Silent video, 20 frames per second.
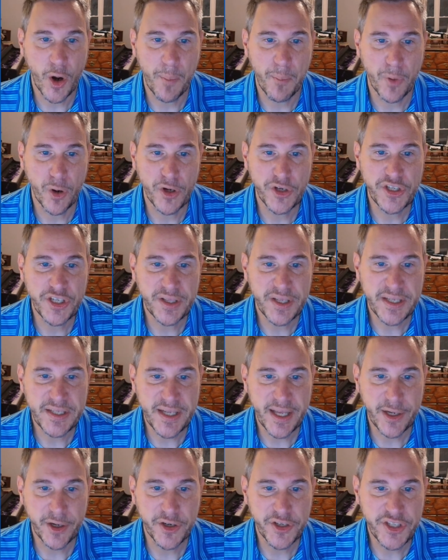merging this
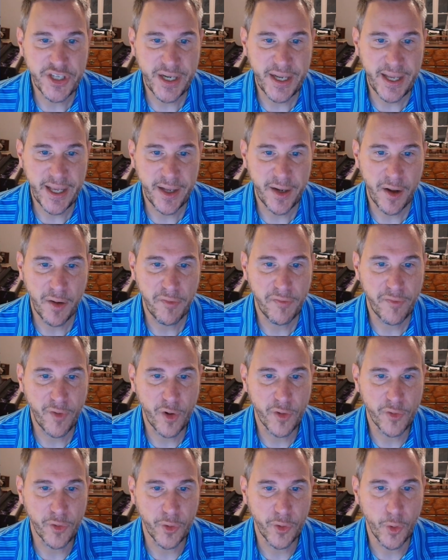energy in
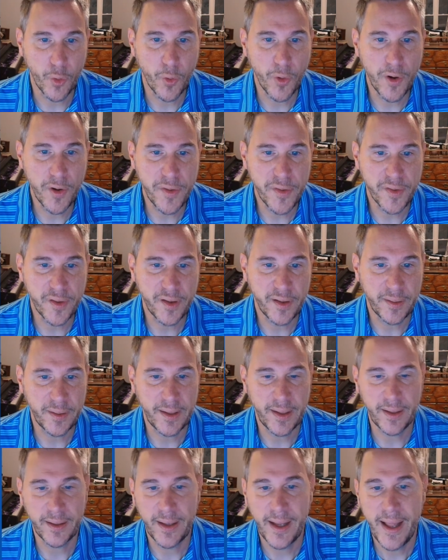farther north
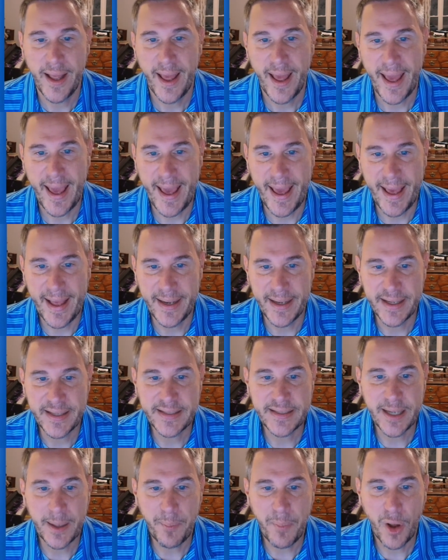and
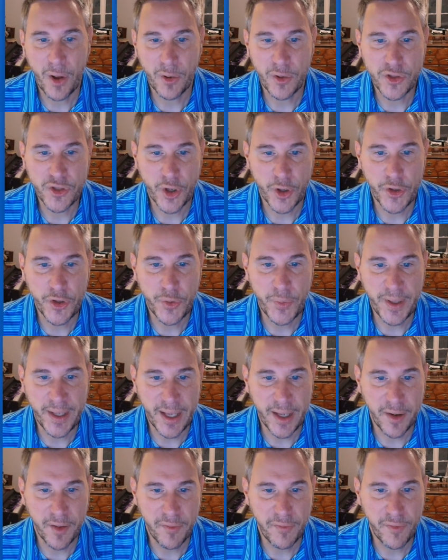some models are doing
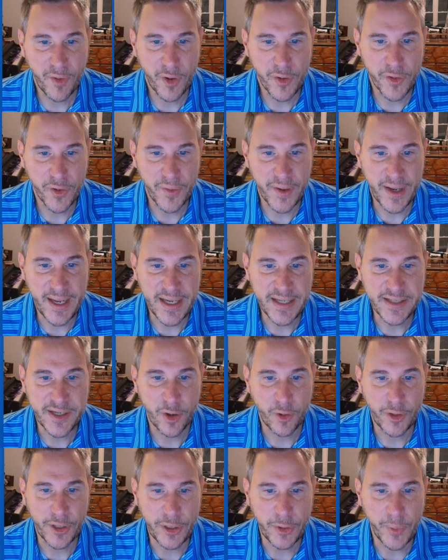it farther east and
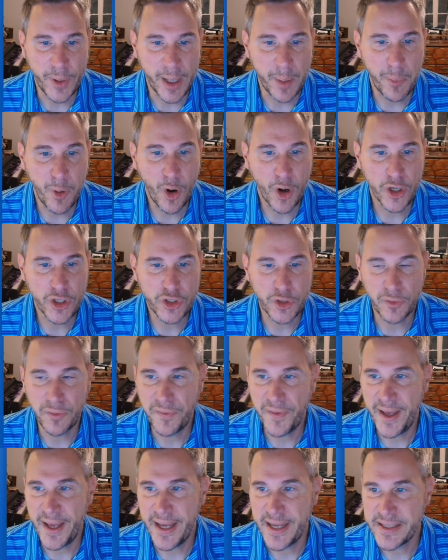only doing a partial
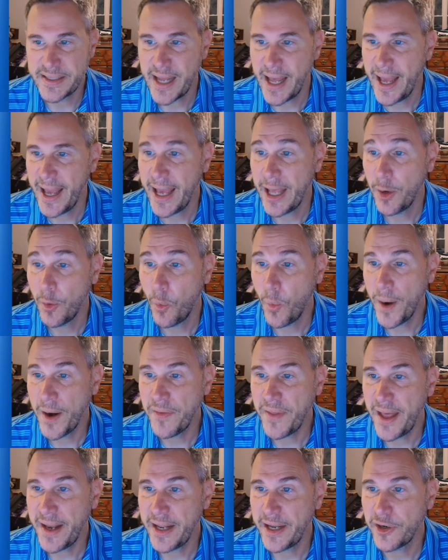phase. And where
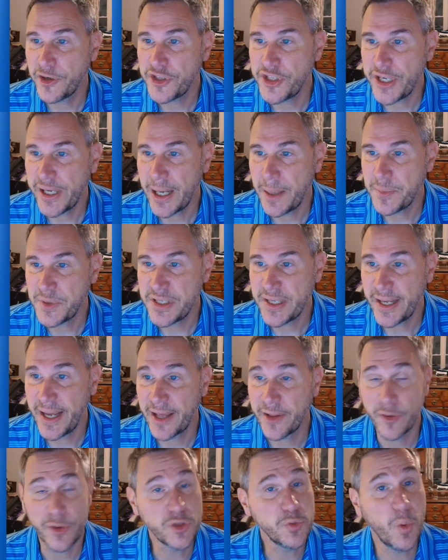that energy comes
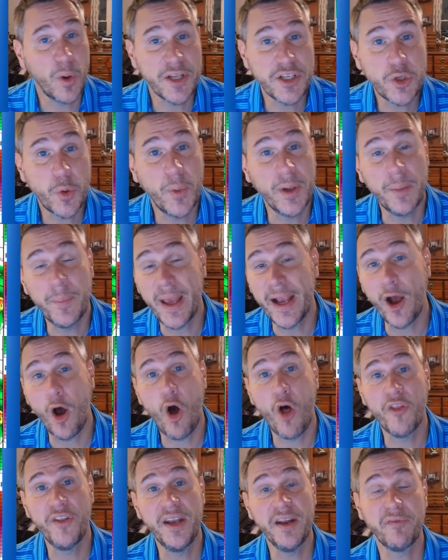together is what's going to make
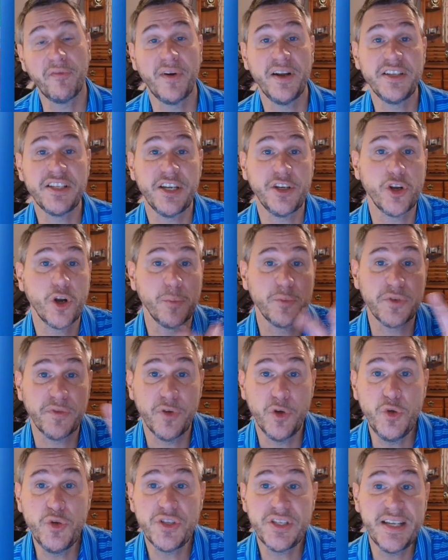all the difference in terms of
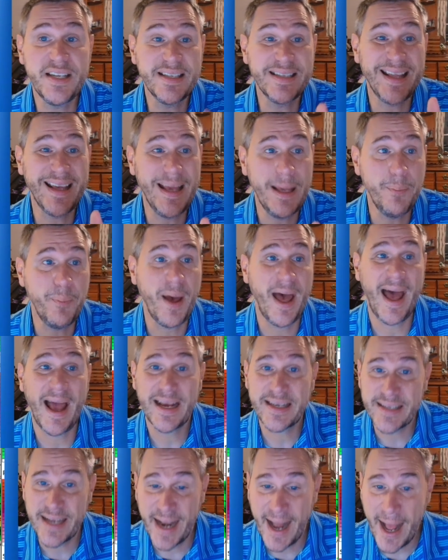who sees the
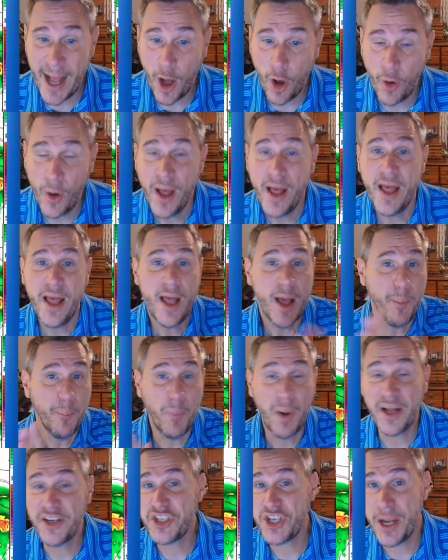impacts and how
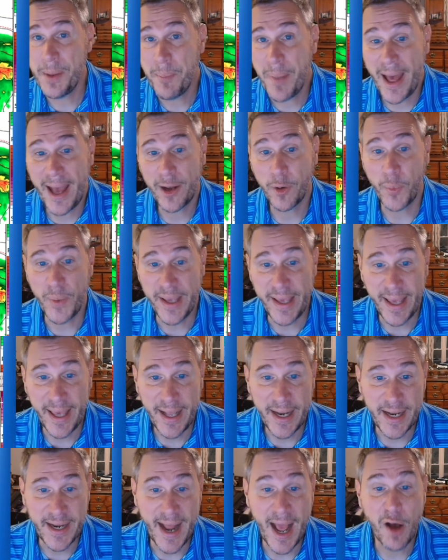much impact we
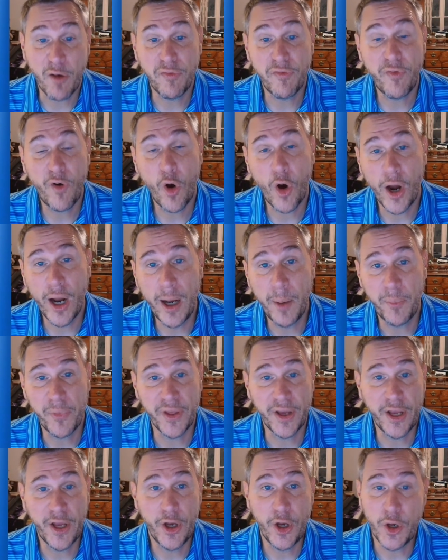get and how far up the
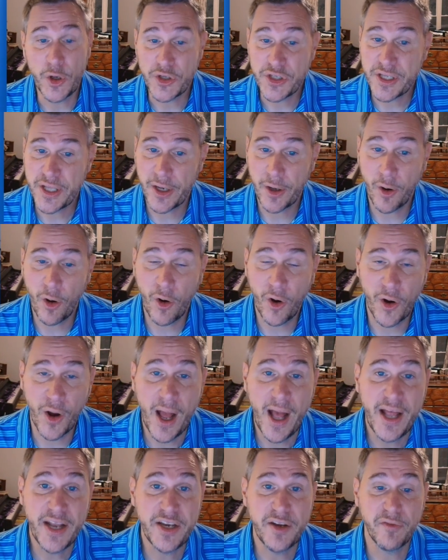coast. There are
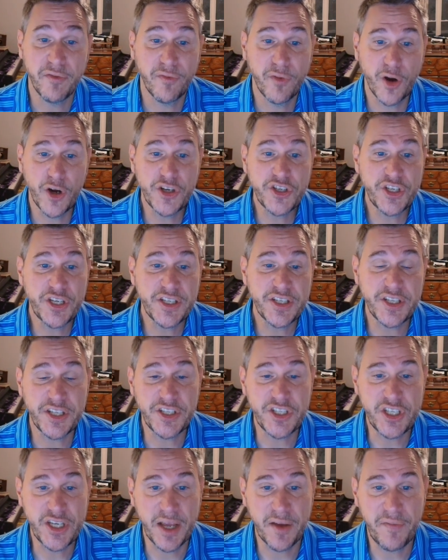divergence. The
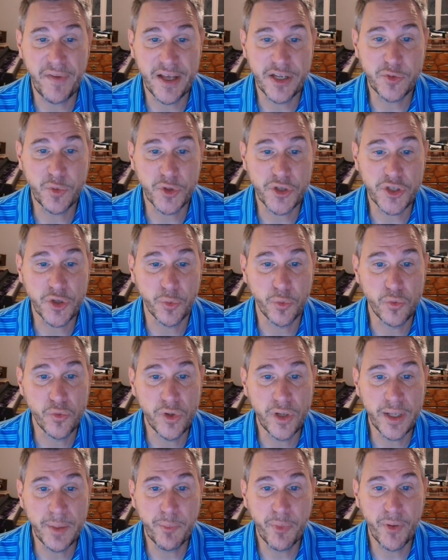GFS wants to
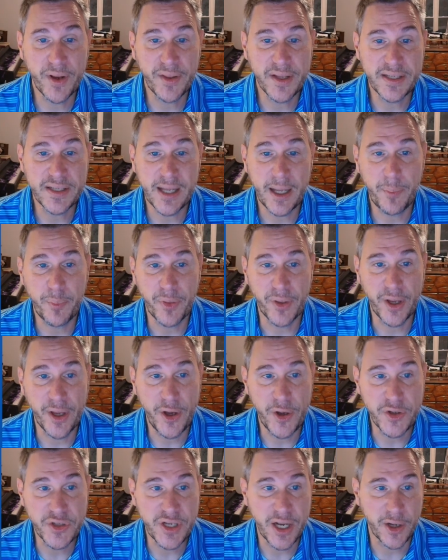really bring this up the
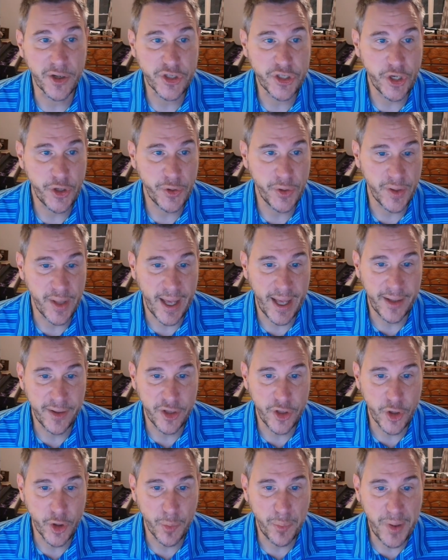coast, and I'll show you that. The
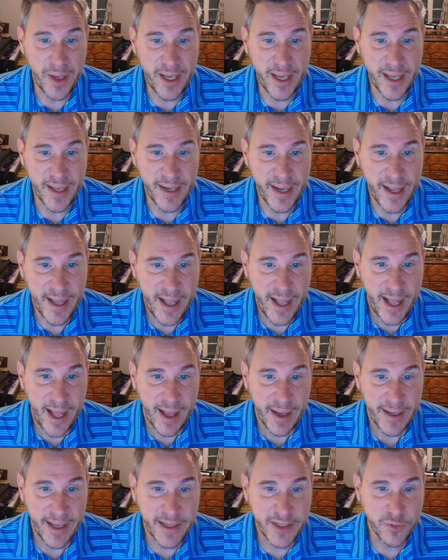European
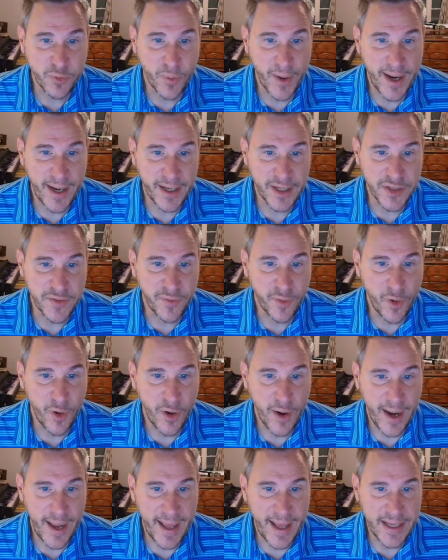gets rain as
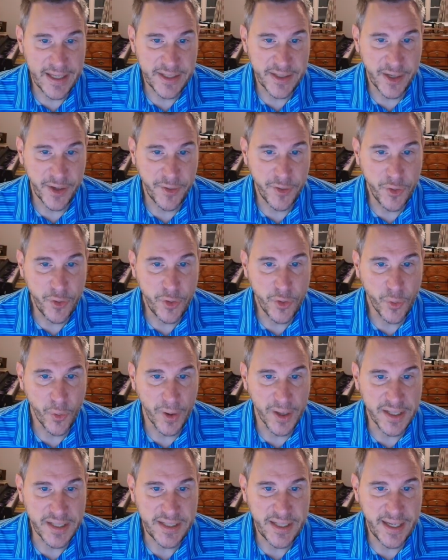far as New
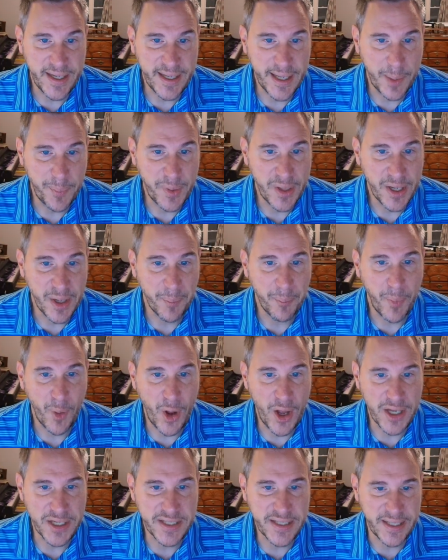York City up into
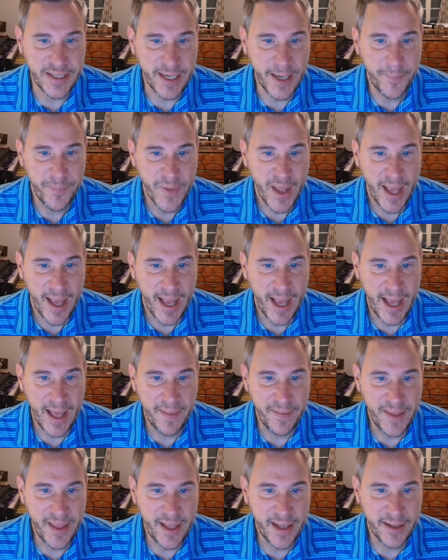Boston,
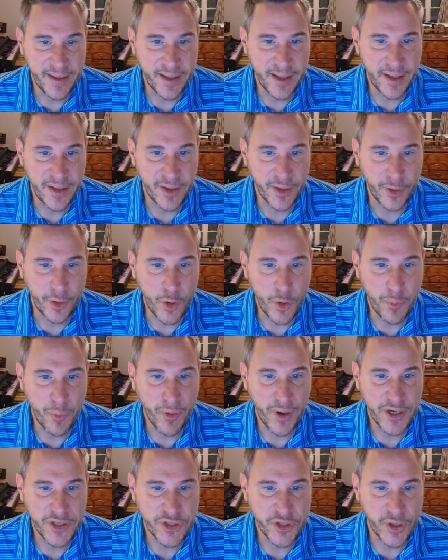and then the low
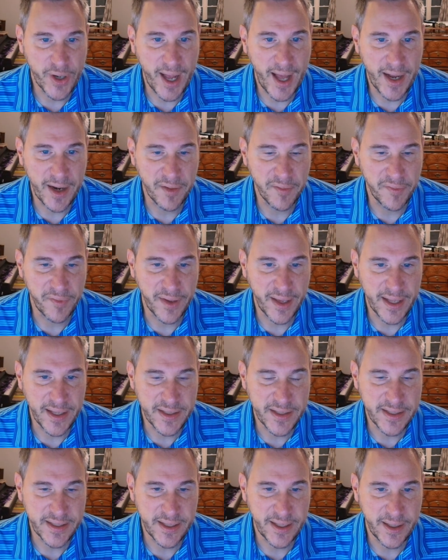pressure kind of
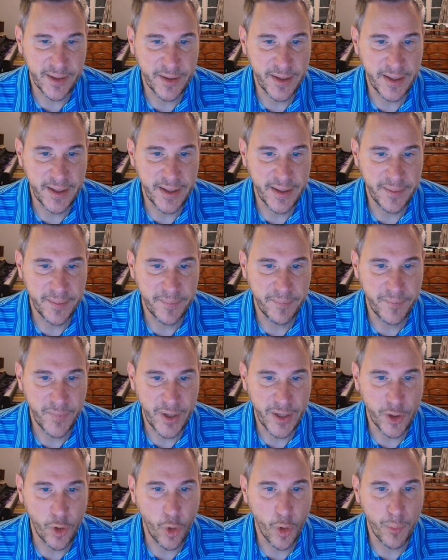gets uh, in,
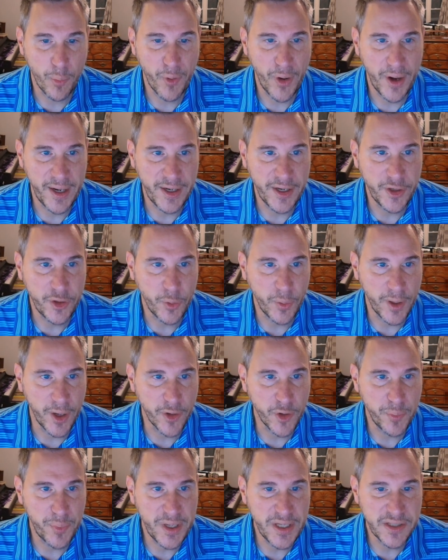incorporated into
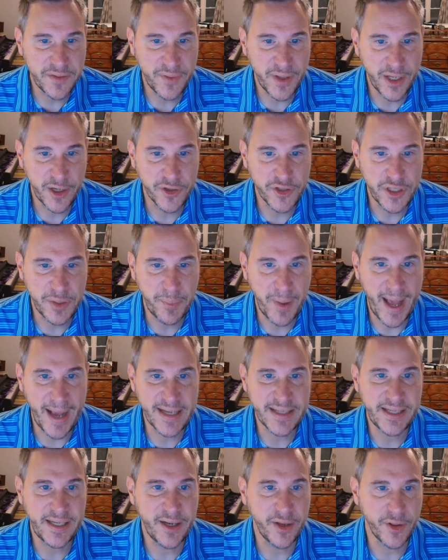another piece of energy,
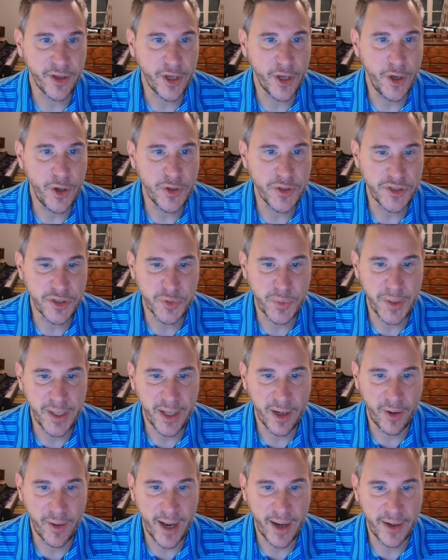backs into the coast as we
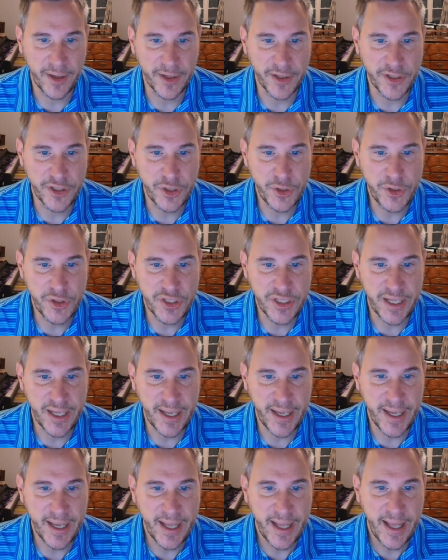count out into
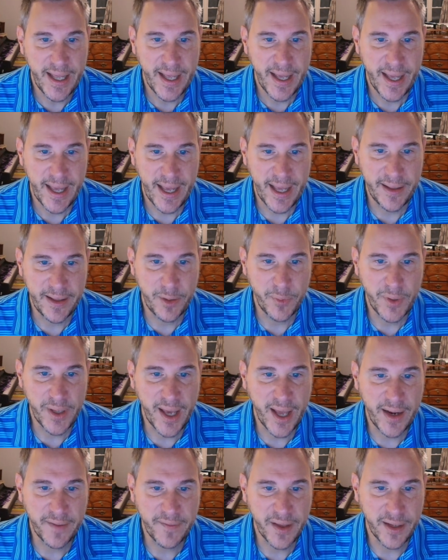Tuesday, and then we
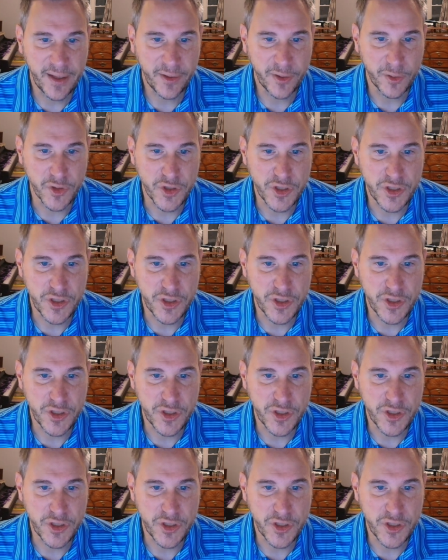kind of get a little